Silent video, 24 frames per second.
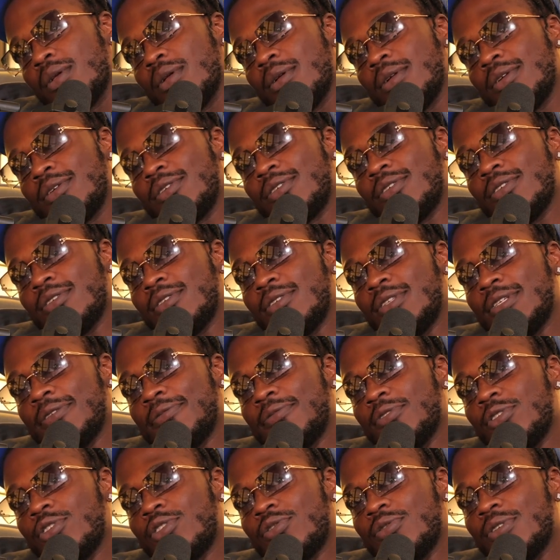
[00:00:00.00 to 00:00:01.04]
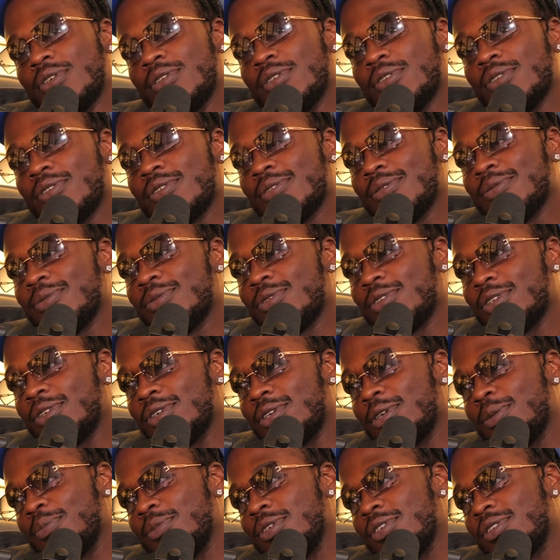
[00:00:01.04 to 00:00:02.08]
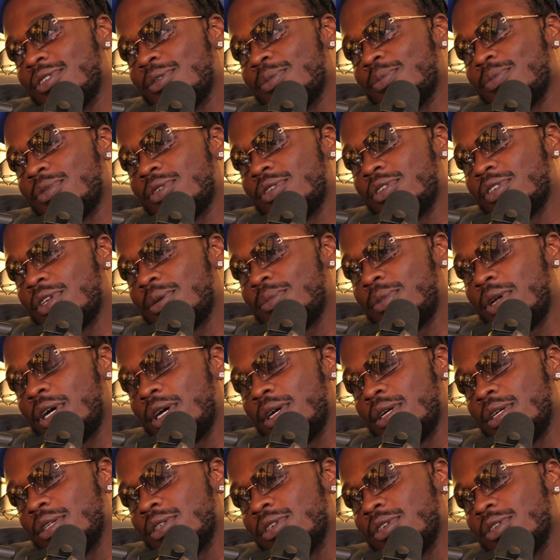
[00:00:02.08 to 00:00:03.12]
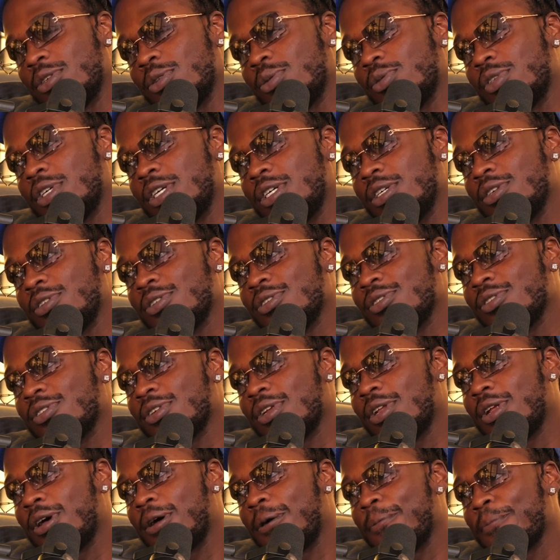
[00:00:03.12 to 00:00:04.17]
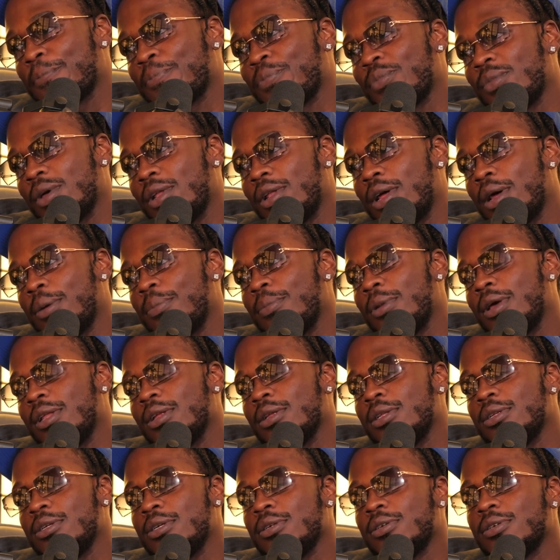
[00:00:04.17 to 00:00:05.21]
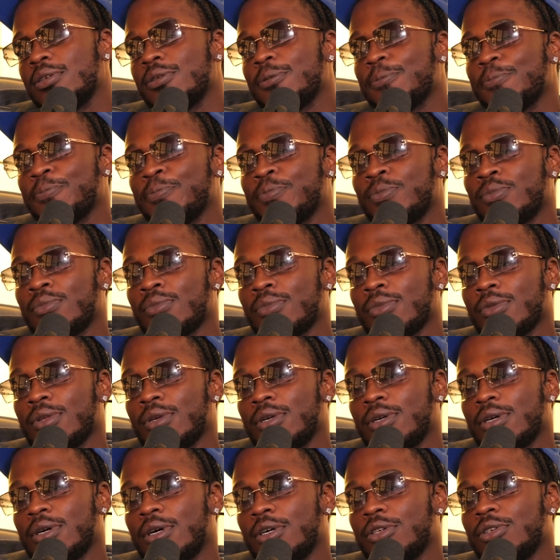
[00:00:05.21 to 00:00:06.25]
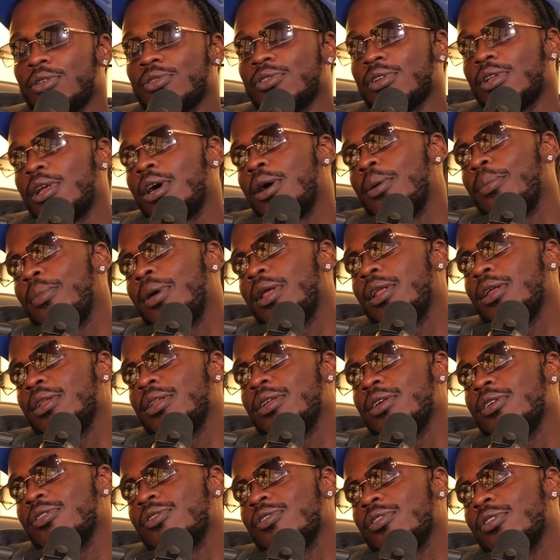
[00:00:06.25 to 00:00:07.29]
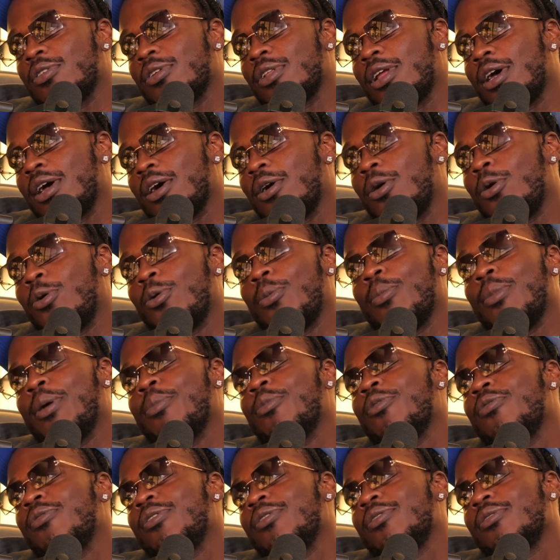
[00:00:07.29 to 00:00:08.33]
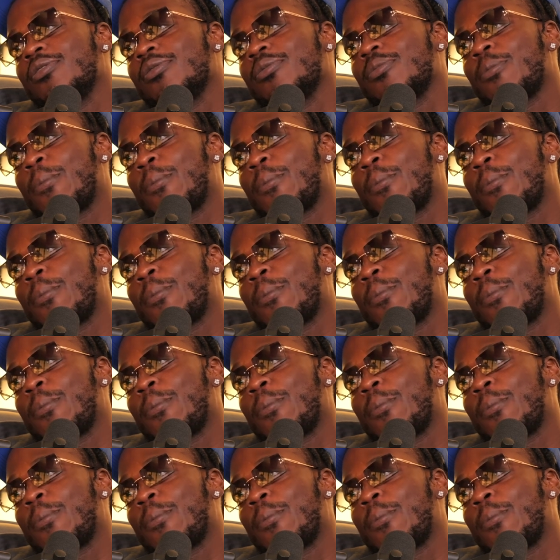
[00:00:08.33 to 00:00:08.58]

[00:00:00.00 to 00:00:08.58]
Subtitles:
It's just different triggers. So there could be some, because I'm like into notations a lot and like melodies. I use a lot of melodies to like hold memories.